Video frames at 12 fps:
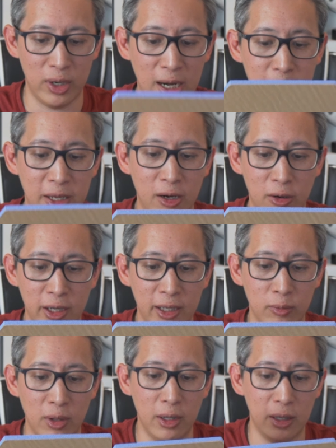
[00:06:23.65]
what I'm
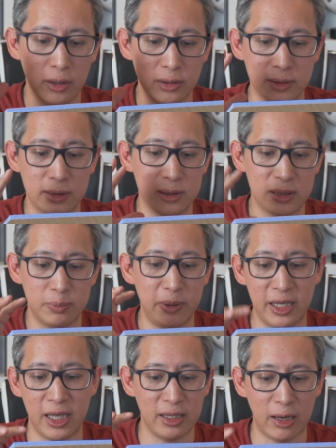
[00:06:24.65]
hearing,
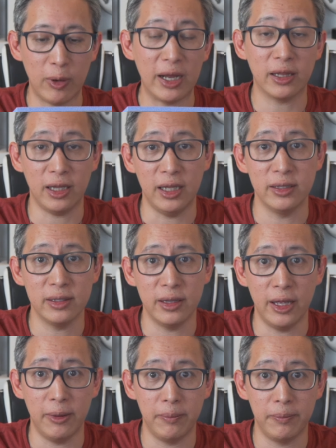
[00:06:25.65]
speaking directly into
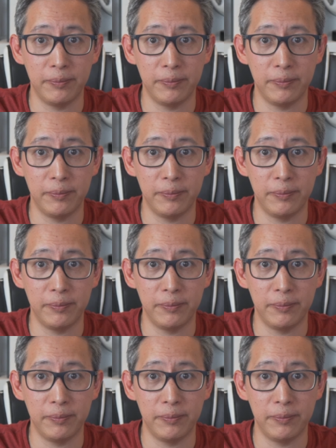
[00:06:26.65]
them.